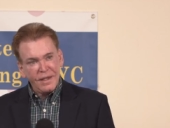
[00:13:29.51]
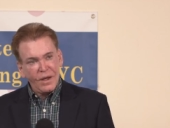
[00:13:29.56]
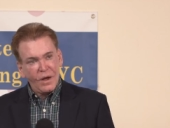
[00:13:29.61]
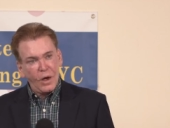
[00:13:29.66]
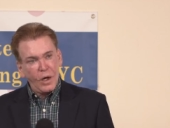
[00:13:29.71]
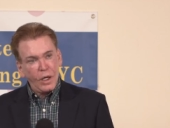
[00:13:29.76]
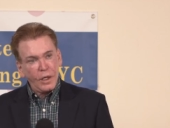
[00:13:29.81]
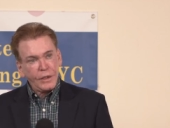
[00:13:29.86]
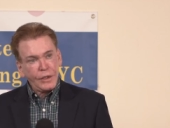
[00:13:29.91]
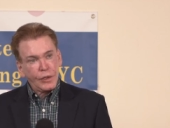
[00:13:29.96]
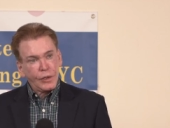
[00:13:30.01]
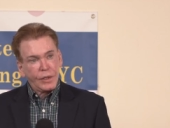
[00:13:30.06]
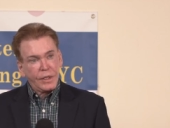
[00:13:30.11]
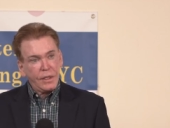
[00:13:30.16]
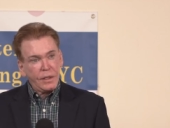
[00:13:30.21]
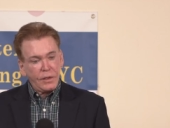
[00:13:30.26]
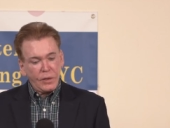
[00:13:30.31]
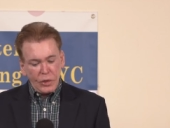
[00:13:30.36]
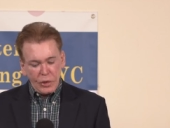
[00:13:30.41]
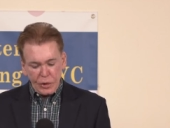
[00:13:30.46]
All your
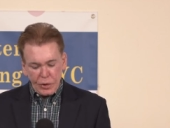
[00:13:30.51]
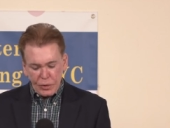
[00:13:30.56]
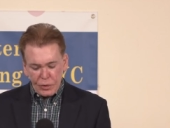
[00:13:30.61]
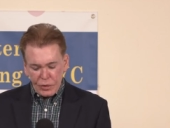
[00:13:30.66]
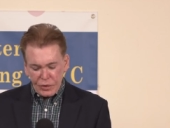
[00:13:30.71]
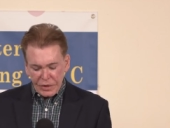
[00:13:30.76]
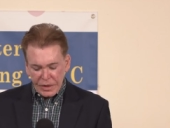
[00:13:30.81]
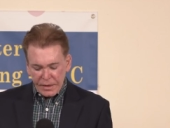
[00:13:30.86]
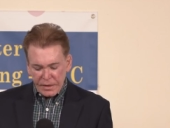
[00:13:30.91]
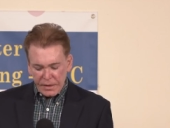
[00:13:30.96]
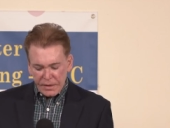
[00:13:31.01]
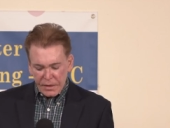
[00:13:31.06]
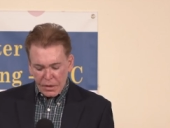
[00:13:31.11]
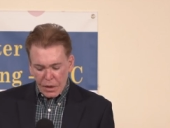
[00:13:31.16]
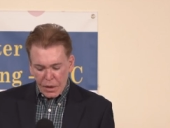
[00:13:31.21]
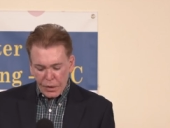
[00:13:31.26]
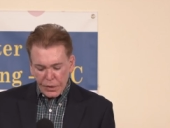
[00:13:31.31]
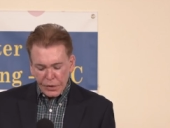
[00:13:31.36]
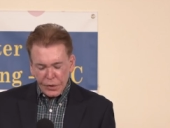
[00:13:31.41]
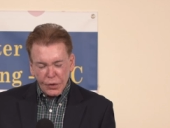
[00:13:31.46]
conclusions,
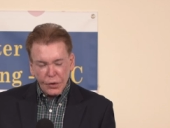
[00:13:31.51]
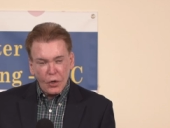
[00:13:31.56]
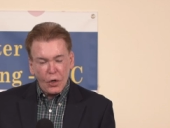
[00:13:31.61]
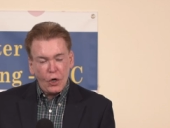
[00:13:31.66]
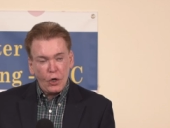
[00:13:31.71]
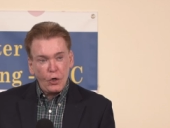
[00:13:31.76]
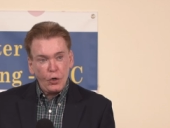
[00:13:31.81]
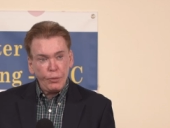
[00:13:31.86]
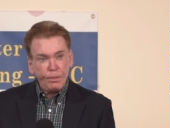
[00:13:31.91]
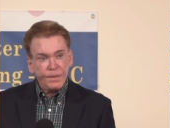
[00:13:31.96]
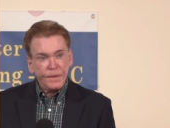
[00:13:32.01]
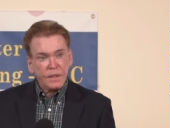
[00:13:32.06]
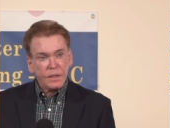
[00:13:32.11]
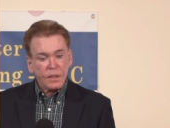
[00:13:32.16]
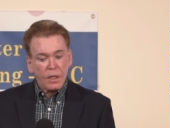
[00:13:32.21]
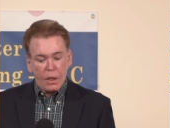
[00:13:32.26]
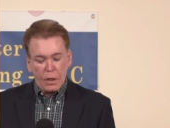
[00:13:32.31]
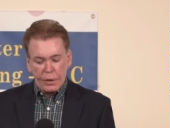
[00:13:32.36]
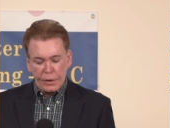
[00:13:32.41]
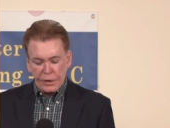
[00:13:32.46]
all your hopes,
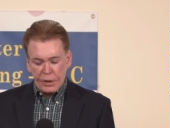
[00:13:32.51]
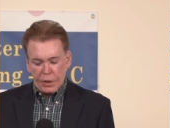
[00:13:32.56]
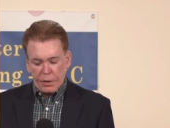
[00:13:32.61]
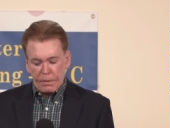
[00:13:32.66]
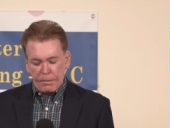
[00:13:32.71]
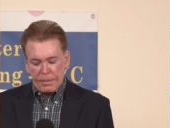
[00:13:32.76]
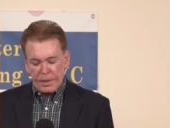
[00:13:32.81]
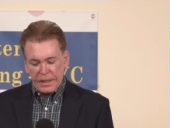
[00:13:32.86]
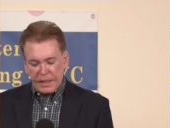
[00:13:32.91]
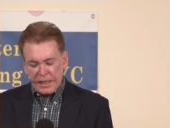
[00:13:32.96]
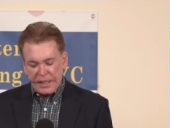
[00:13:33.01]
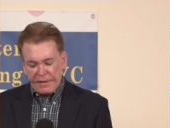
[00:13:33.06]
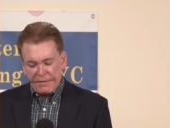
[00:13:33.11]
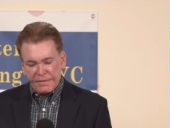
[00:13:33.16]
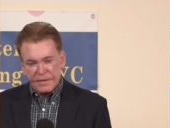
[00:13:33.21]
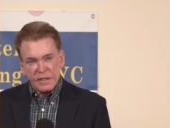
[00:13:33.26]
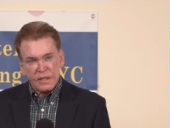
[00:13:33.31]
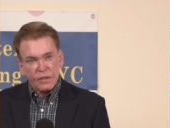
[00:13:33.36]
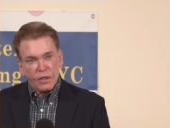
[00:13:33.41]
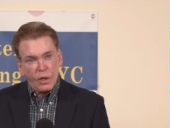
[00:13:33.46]
all your
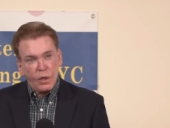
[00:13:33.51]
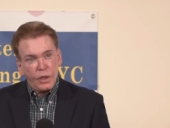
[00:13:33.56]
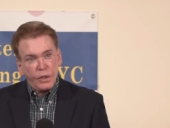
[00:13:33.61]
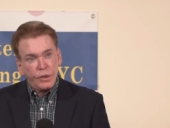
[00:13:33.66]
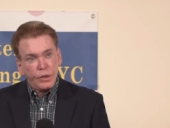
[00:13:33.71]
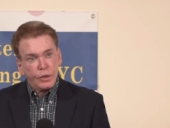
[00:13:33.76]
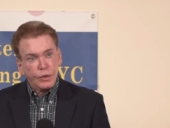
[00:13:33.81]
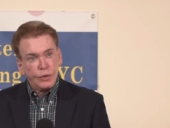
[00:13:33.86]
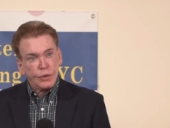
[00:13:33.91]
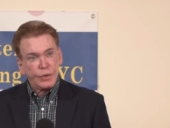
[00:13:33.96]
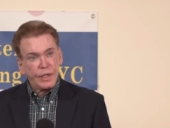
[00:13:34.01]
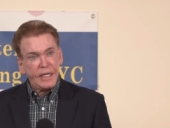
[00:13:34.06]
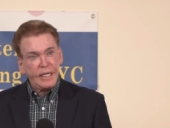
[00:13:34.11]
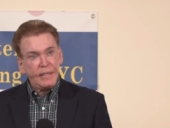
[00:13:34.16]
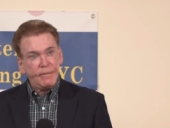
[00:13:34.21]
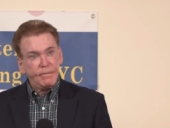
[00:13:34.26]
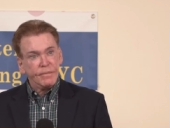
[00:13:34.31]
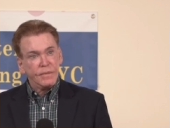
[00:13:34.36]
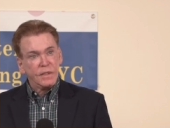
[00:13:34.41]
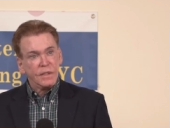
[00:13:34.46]
beliefs, all your
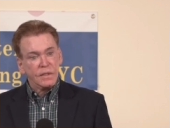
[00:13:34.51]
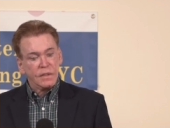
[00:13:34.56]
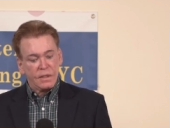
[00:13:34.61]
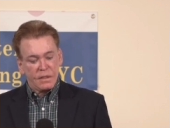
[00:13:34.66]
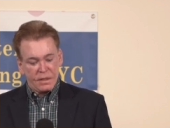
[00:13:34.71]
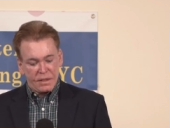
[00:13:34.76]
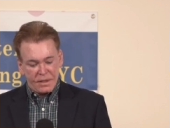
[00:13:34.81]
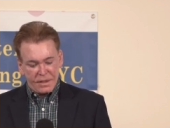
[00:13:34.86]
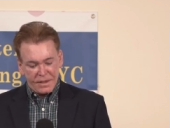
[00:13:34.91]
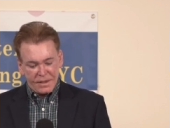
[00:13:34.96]
dreams,